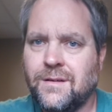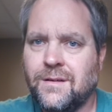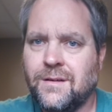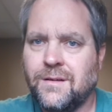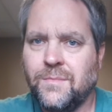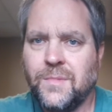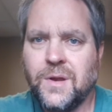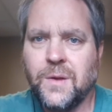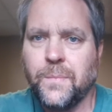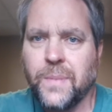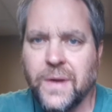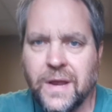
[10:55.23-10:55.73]

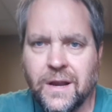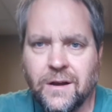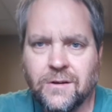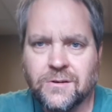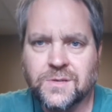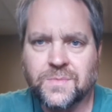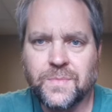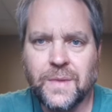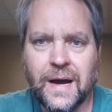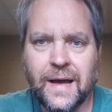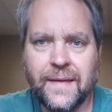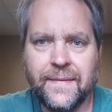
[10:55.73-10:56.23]
I mean, in
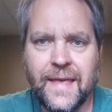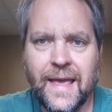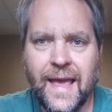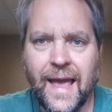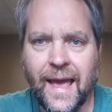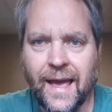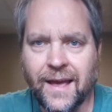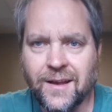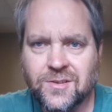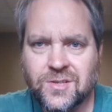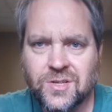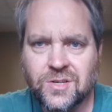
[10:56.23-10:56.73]
Peter's mind, the
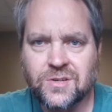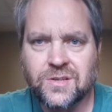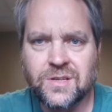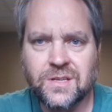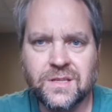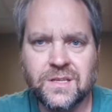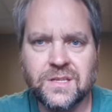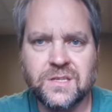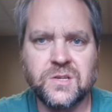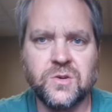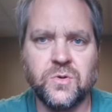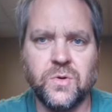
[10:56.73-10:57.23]
answer to
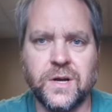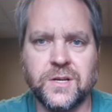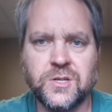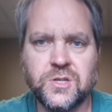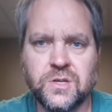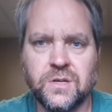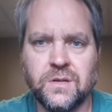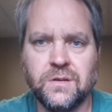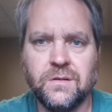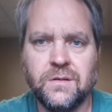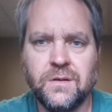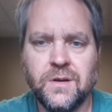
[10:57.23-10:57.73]
this
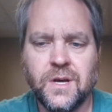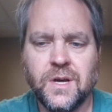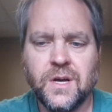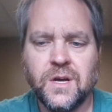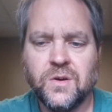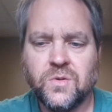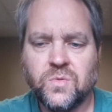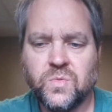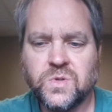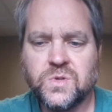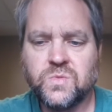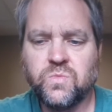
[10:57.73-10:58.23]
question
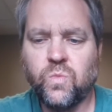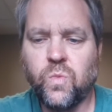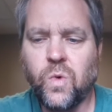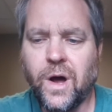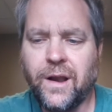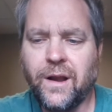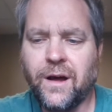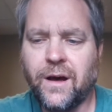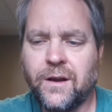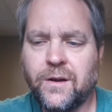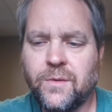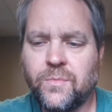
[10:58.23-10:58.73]
was
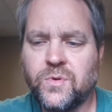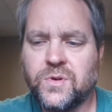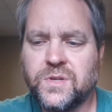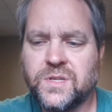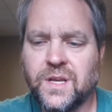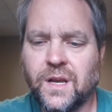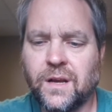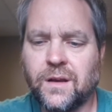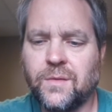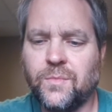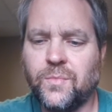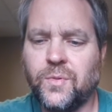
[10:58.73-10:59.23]

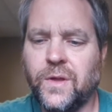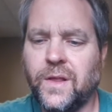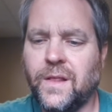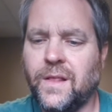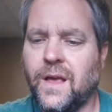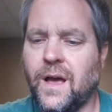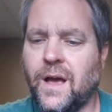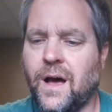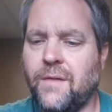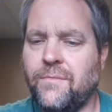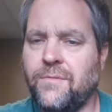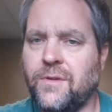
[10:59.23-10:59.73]
100%
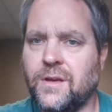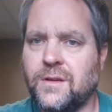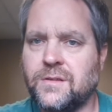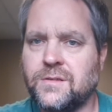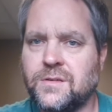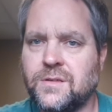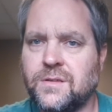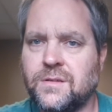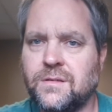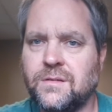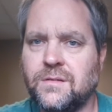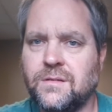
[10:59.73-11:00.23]
completely obvious.